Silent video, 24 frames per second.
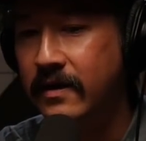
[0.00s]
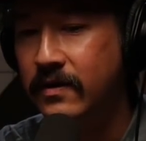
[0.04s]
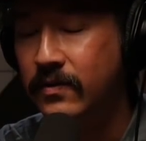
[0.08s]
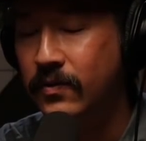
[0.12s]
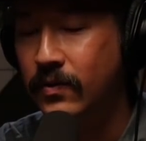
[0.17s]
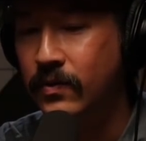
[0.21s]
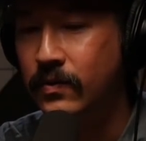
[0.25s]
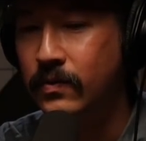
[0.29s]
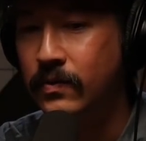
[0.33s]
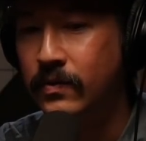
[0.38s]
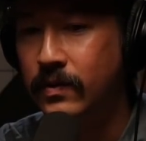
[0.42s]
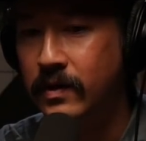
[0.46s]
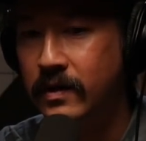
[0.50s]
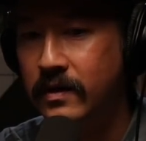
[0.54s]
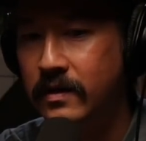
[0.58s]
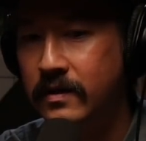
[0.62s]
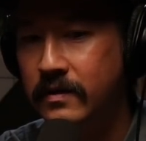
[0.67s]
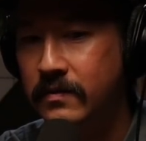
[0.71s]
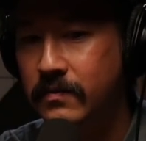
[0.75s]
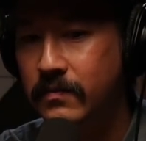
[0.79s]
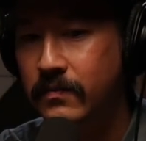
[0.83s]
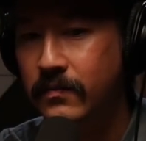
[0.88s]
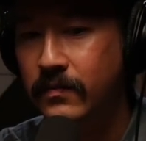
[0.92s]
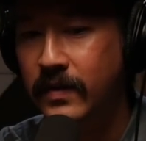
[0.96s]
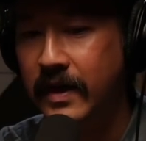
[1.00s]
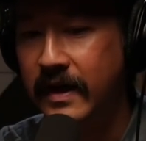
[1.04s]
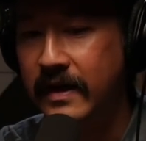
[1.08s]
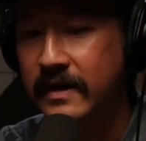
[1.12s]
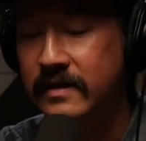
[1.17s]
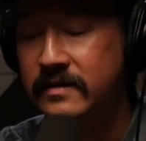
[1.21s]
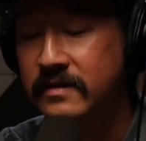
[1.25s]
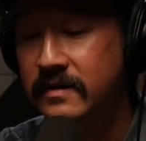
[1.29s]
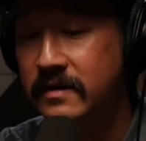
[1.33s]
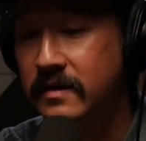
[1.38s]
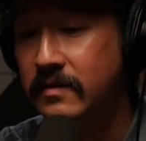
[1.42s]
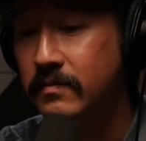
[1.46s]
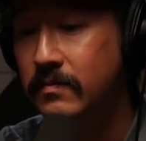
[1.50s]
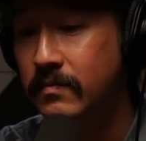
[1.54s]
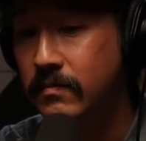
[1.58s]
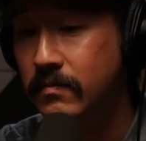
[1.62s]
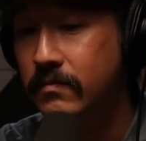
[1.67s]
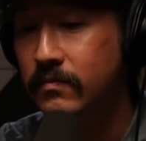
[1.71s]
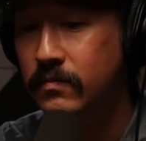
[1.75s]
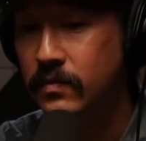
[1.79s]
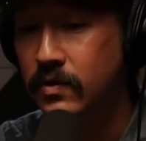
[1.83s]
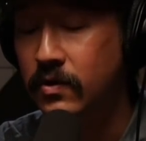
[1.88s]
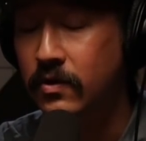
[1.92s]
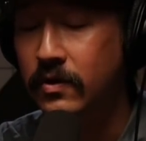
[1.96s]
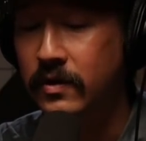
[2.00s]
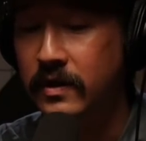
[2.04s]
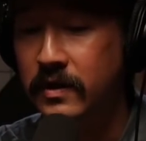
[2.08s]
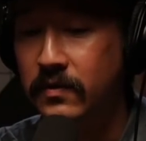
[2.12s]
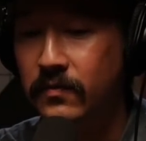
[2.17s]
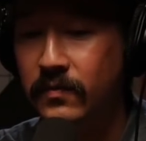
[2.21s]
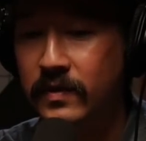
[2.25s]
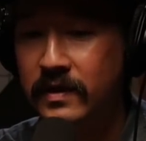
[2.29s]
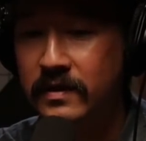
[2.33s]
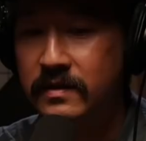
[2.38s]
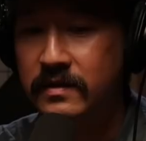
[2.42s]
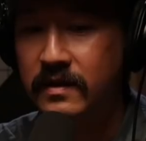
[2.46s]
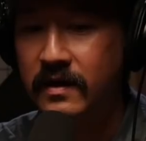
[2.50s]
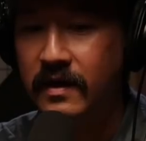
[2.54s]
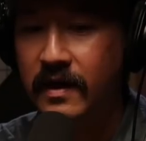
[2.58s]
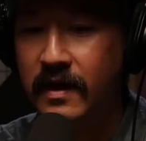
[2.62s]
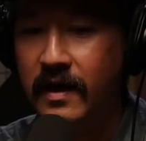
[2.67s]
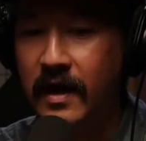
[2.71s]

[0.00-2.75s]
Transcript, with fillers: who um, I ended up going with.